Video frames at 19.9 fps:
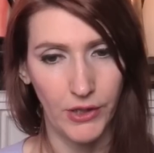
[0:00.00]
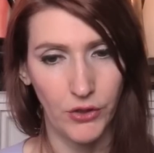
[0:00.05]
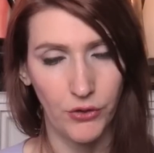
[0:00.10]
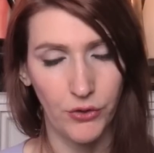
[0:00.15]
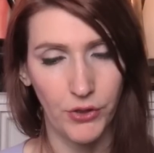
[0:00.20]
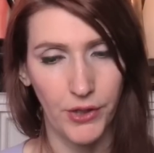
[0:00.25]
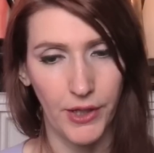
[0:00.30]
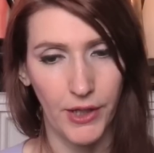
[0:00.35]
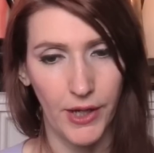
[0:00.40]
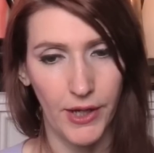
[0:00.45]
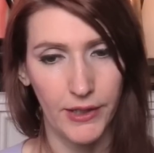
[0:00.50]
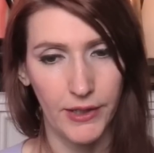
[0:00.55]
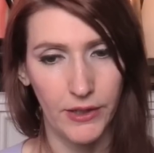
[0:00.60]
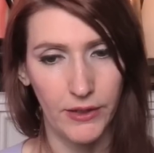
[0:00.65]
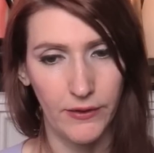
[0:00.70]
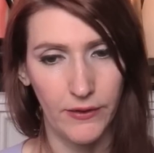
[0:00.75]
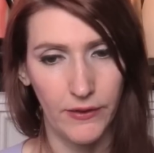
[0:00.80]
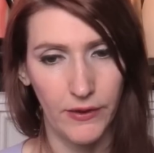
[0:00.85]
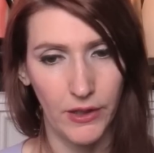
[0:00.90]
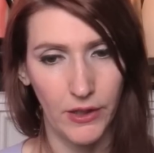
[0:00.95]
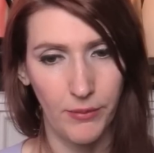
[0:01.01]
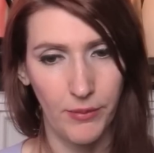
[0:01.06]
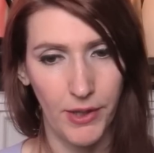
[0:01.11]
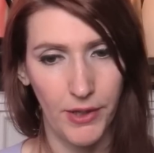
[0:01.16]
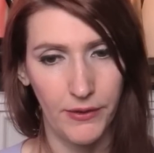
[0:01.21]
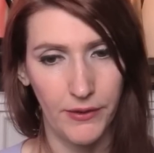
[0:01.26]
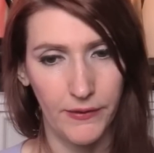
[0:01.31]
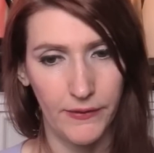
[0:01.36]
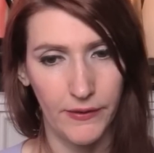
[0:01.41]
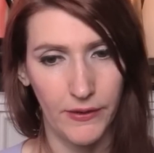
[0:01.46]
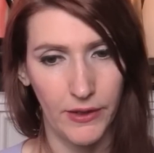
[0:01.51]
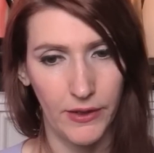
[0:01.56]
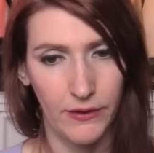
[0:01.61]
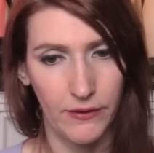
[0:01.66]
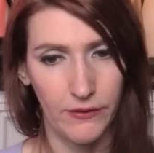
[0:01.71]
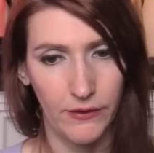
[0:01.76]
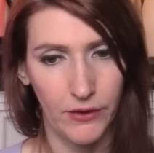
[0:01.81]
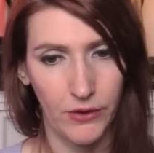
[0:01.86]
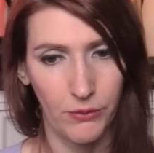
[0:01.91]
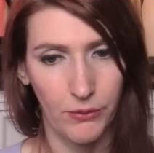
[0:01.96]
You're like, I need to think about this. I need
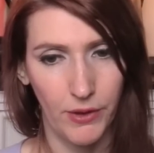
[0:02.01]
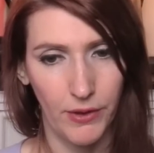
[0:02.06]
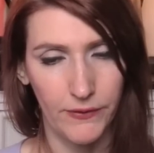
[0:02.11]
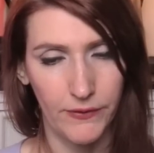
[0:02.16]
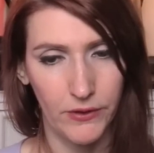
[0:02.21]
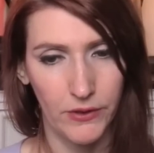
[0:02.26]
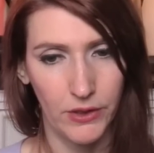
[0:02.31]
to take a rest.